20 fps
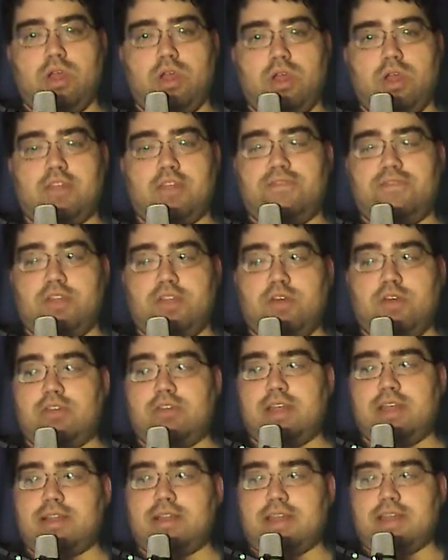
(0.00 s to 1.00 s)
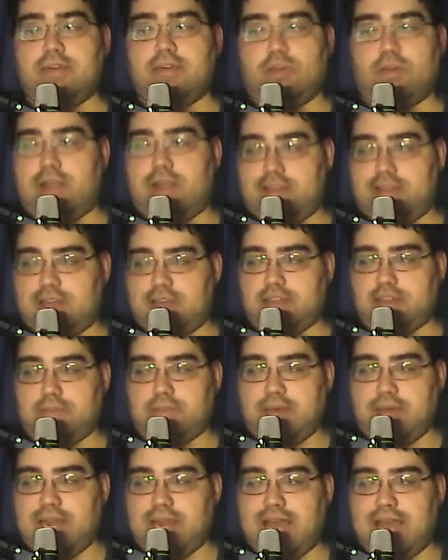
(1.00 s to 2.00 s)
least for those that give a rat's ass
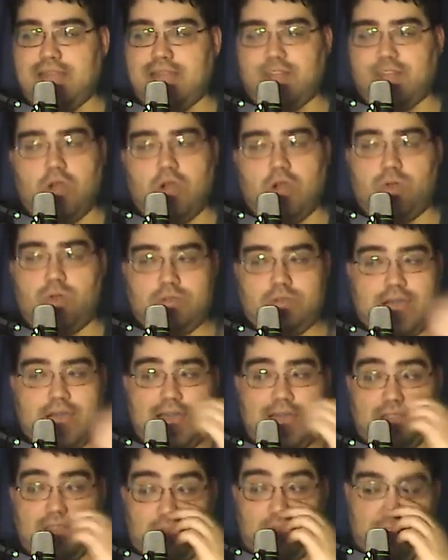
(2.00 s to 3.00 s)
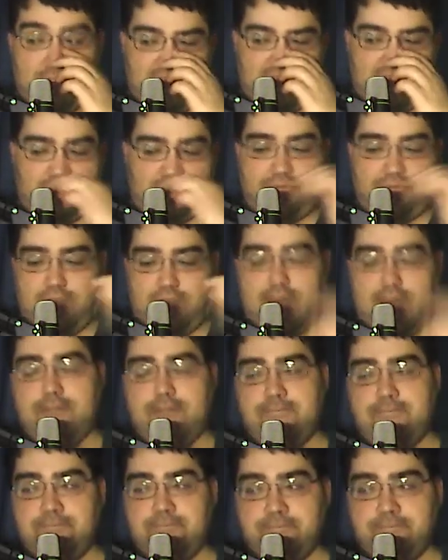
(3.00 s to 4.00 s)
about it. I don't. I do this for
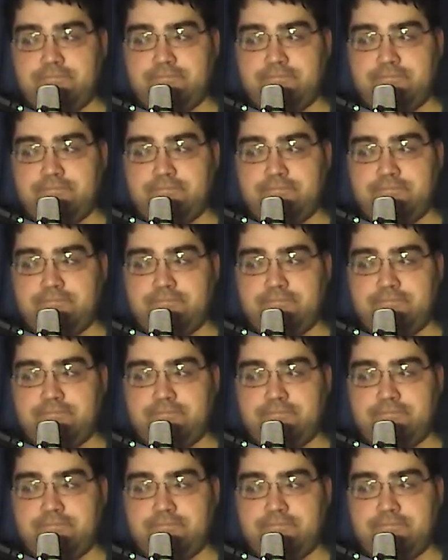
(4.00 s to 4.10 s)
fun.